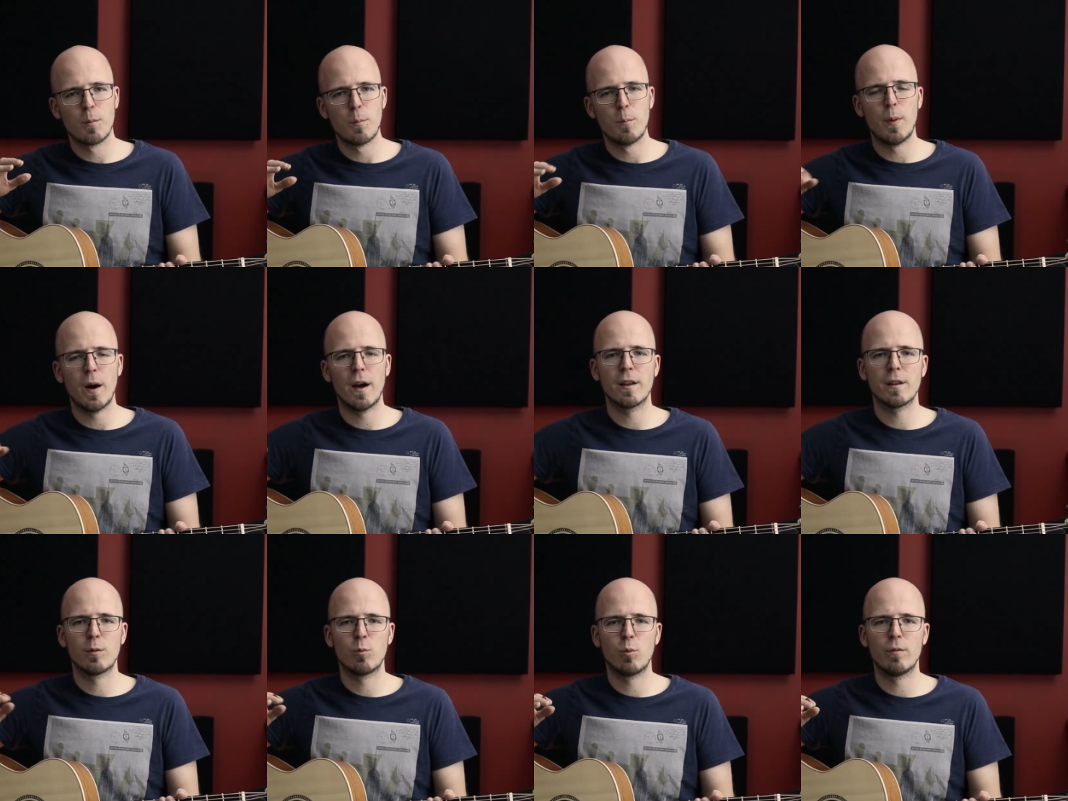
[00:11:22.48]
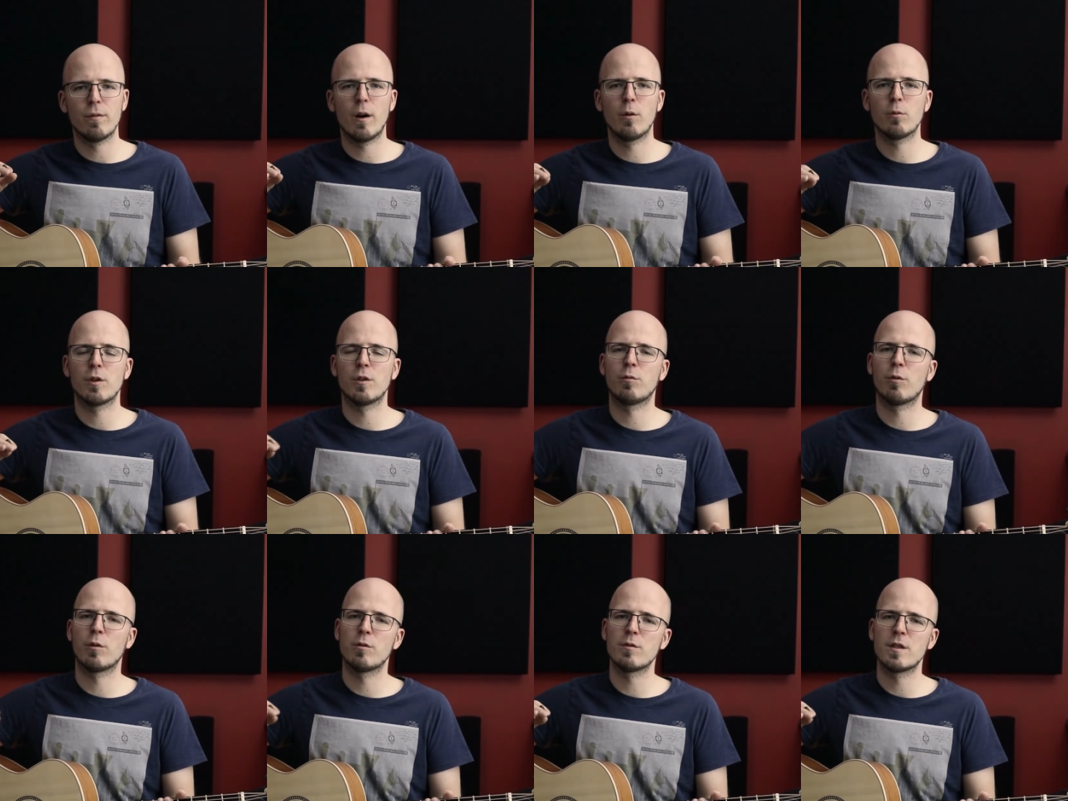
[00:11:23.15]
but without
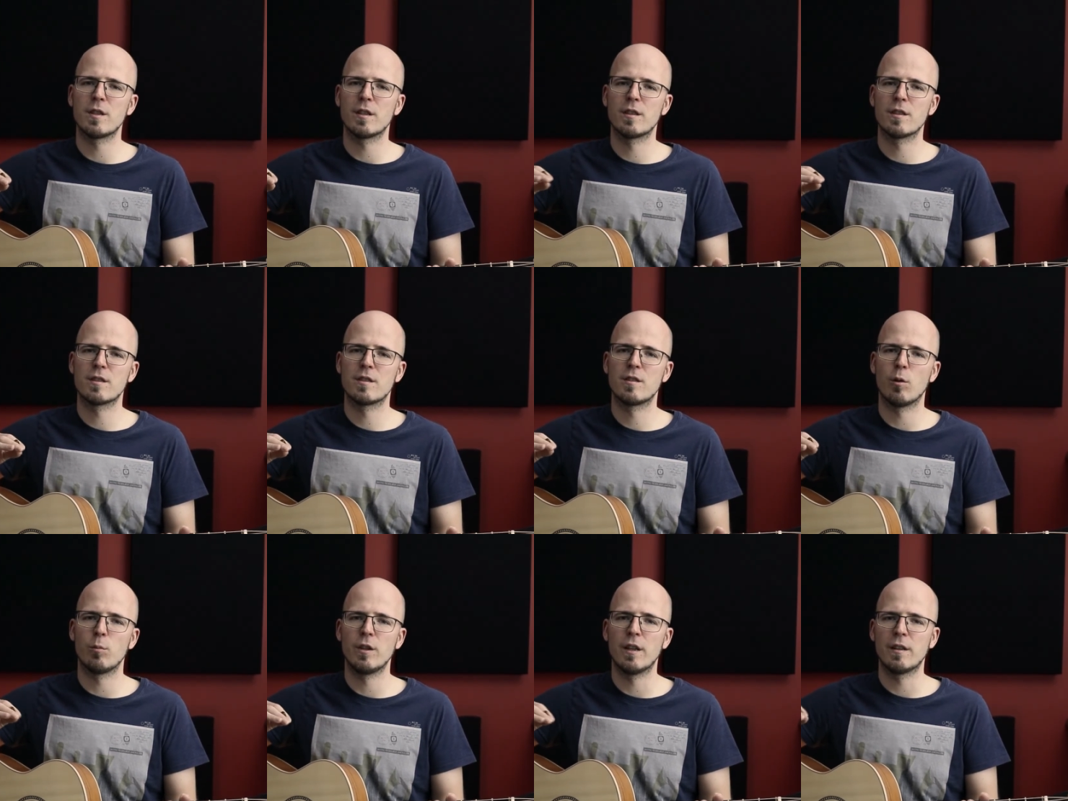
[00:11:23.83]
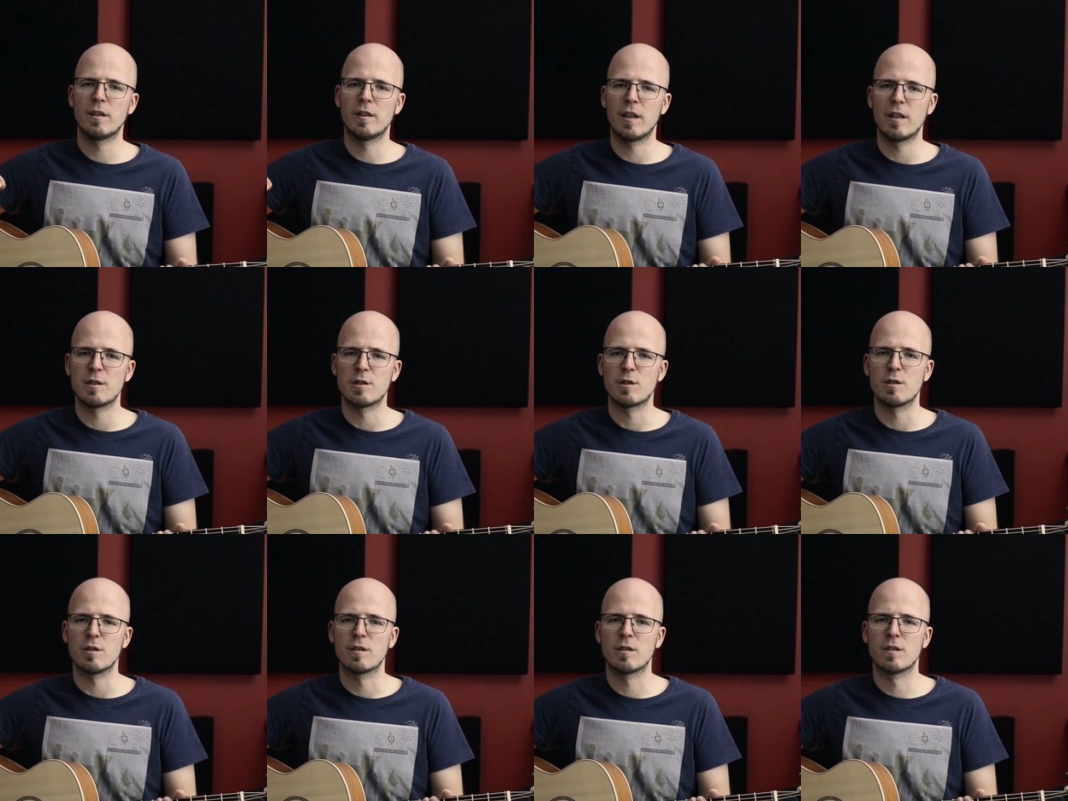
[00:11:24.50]
introducing this dominant
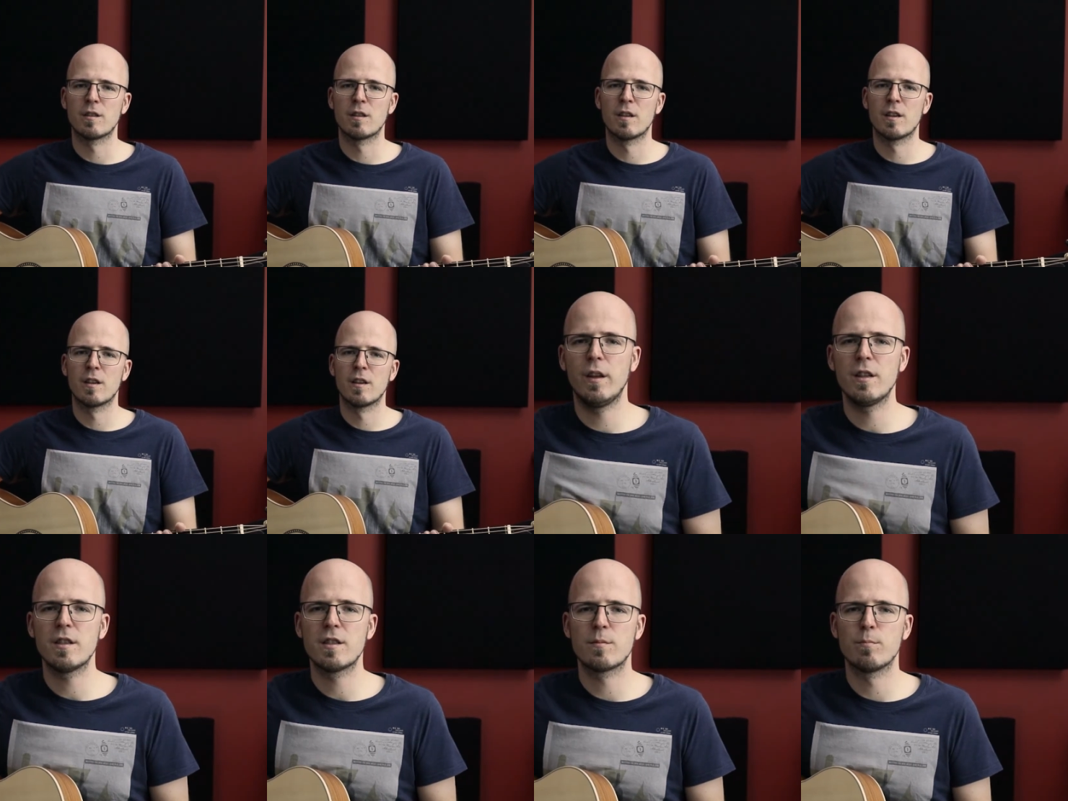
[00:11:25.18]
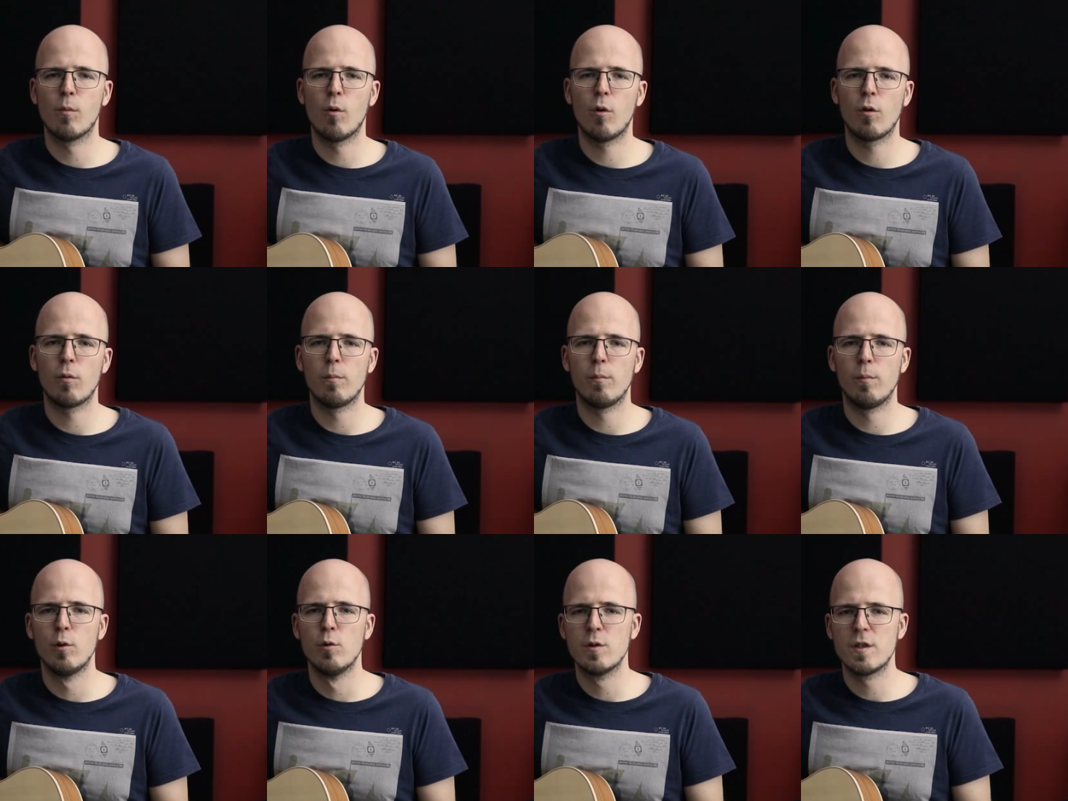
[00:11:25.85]
tension. It is more
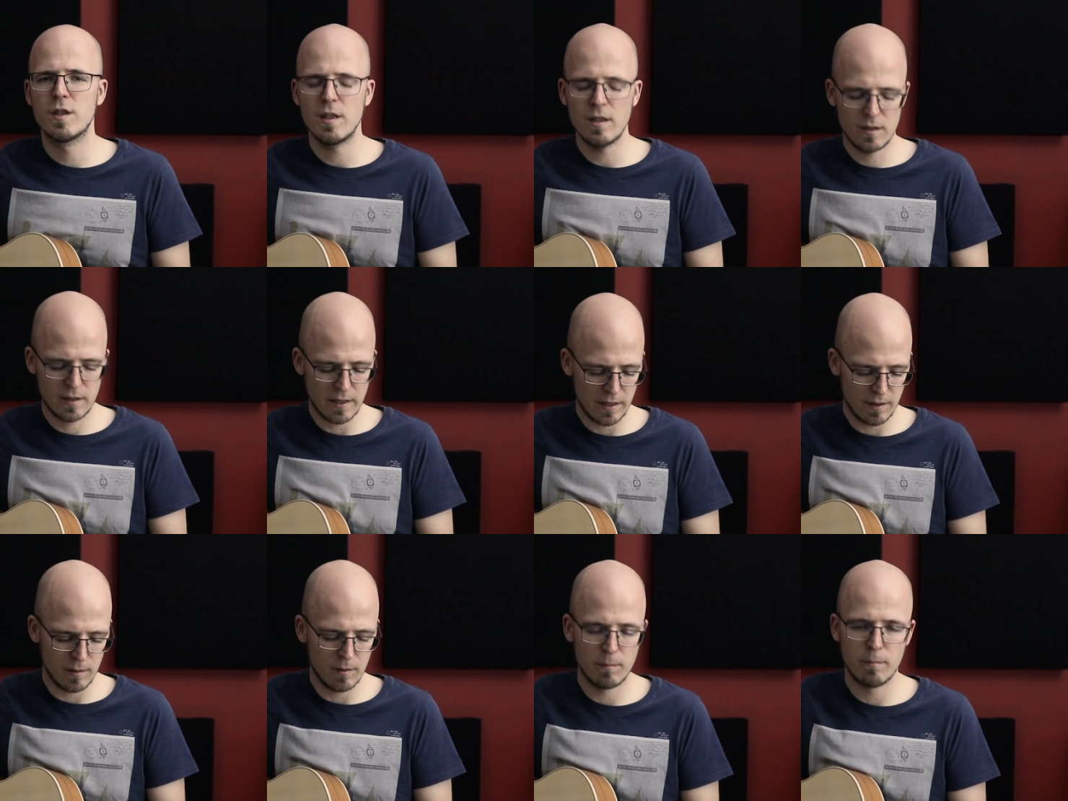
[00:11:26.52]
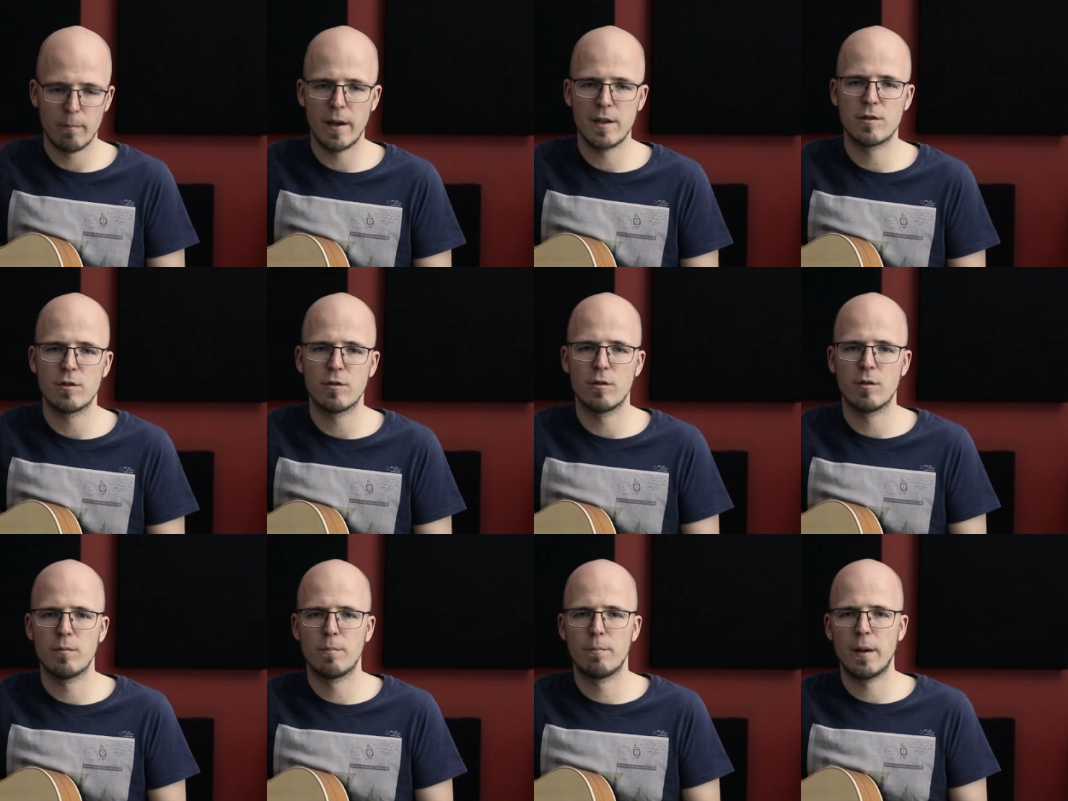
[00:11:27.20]
bluesy than
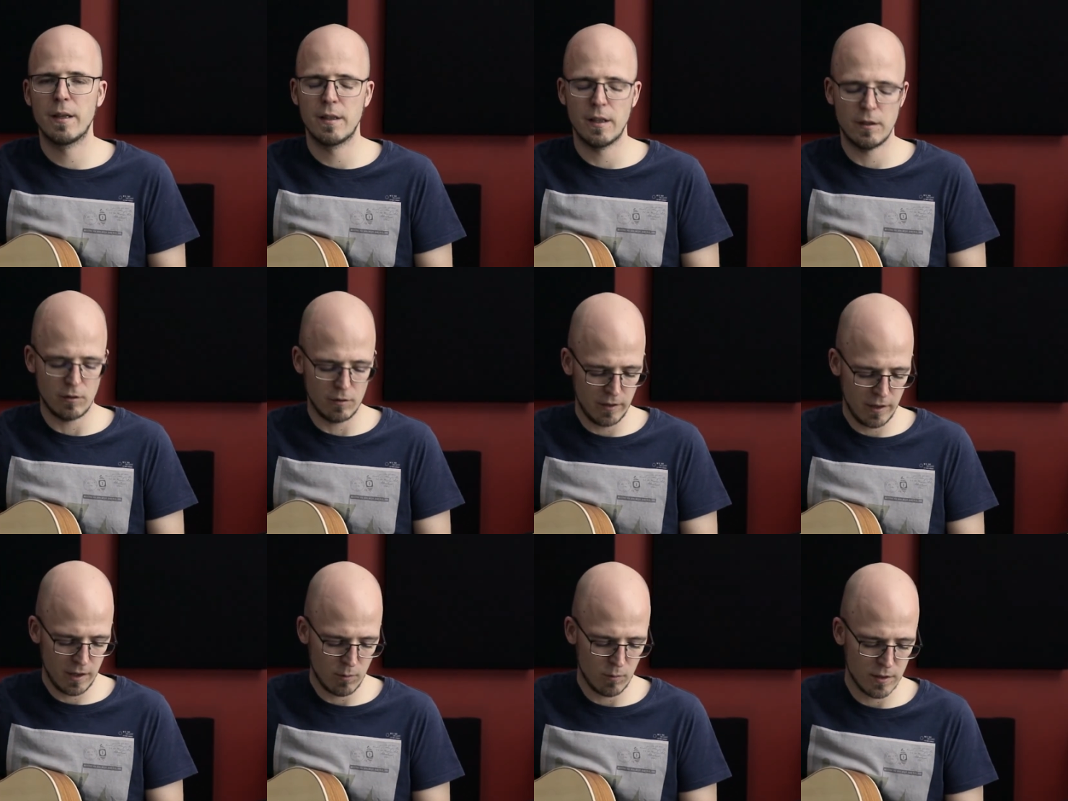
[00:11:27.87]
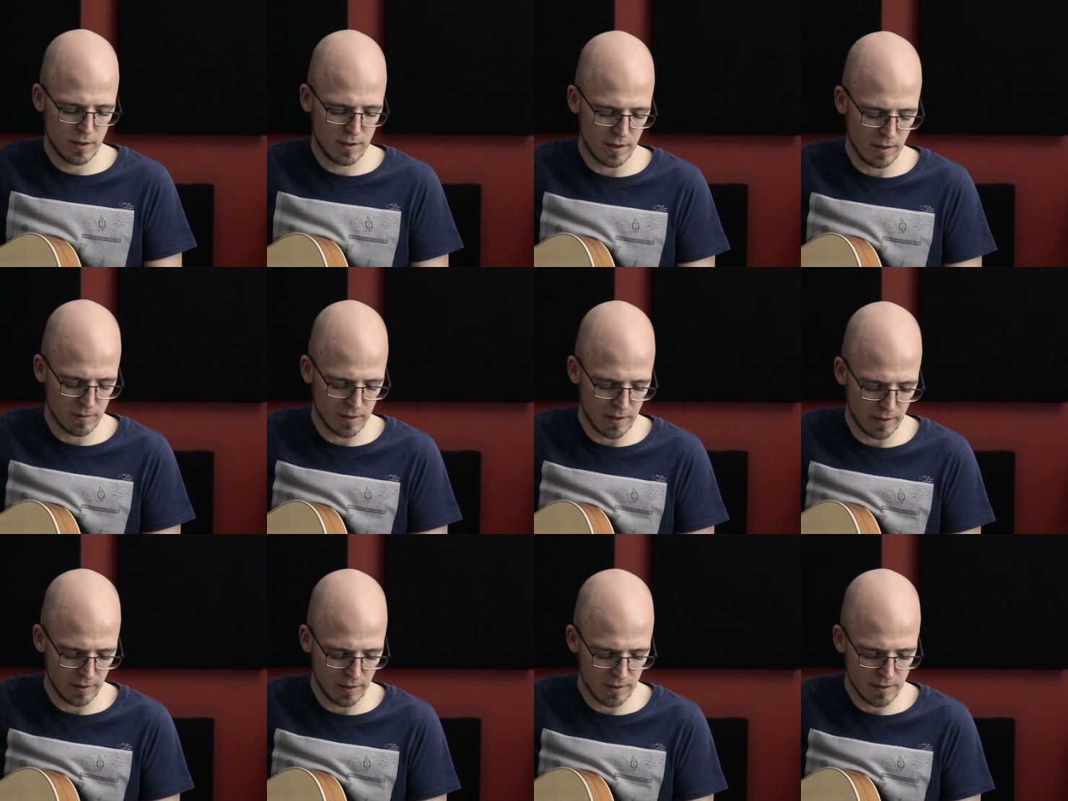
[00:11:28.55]
major pentatonic, which sounds
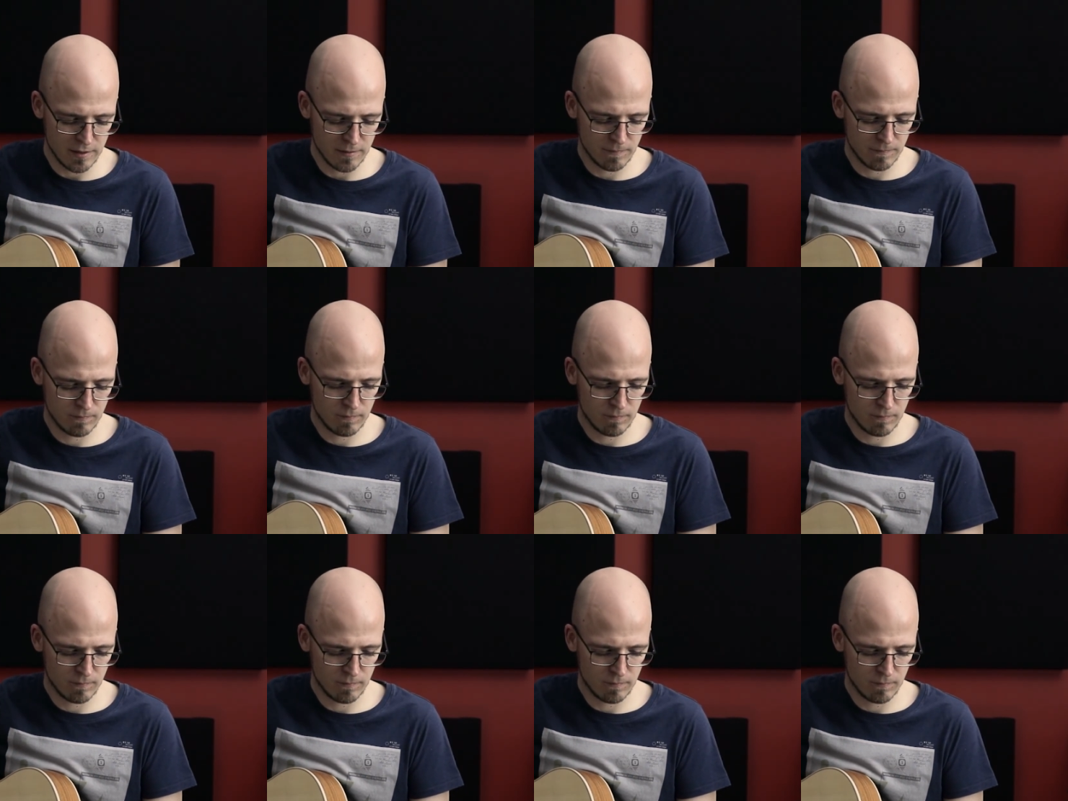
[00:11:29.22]
like this,